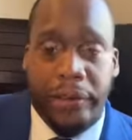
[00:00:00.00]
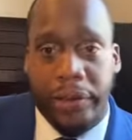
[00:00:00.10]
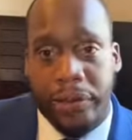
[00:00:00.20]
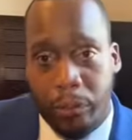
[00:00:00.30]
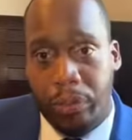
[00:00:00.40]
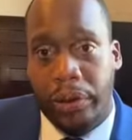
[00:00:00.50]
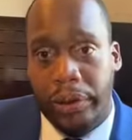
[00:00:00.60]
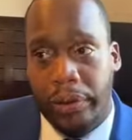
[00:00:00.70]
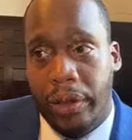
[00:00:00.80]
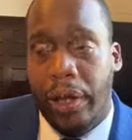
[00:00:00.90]

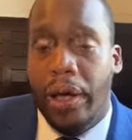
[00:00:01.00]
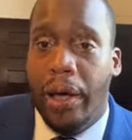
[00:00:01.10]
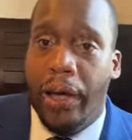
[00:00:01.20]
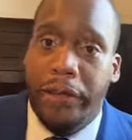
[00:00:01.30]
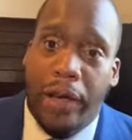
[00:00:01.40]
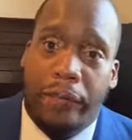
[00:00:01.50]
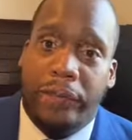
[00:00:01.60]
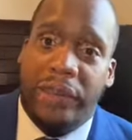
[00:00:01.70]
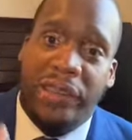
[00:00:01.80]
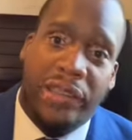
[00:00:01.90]
discipline enough
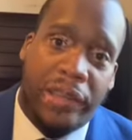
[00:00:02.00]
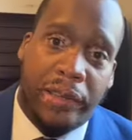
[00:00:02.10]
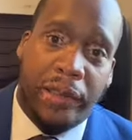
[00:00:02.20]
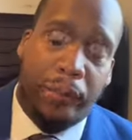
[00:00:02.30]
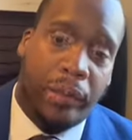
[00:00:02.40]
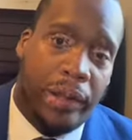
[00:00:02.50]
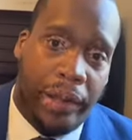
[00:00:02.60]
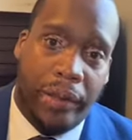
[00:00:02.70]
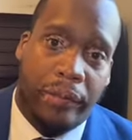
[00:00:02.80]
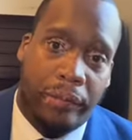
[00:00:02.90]
to stick to your plan